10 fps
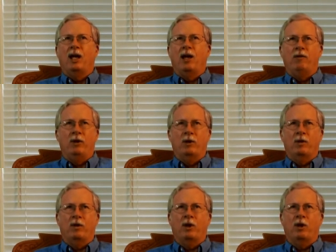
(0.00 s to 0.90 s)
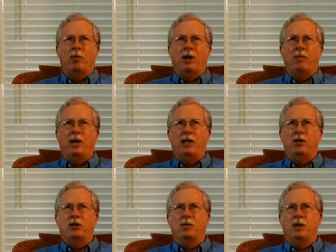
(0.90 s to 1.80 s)
Have you ever thought about
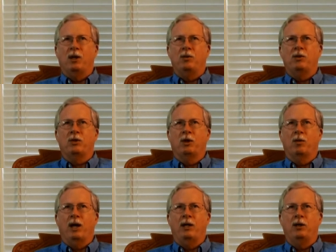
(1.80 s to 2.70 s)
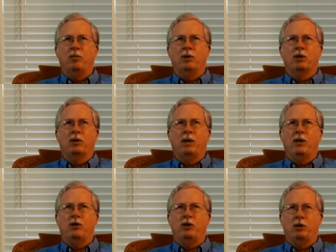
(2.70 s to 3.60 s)
making some notes or writing a book
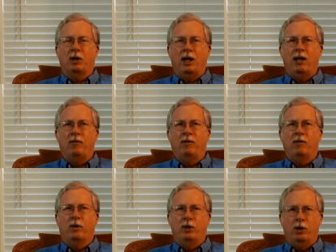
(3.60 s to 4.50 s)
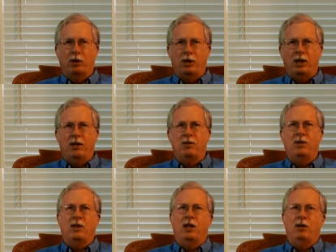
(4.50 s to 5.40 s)
about your life for your
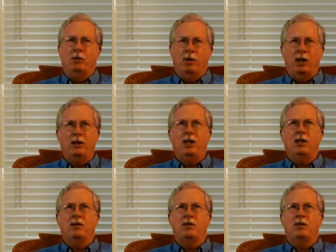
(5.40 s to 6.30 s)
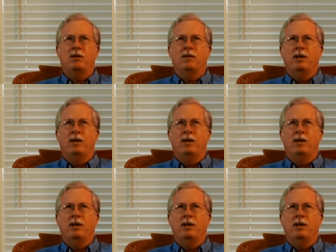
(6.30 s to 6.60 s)
kids and grandkids?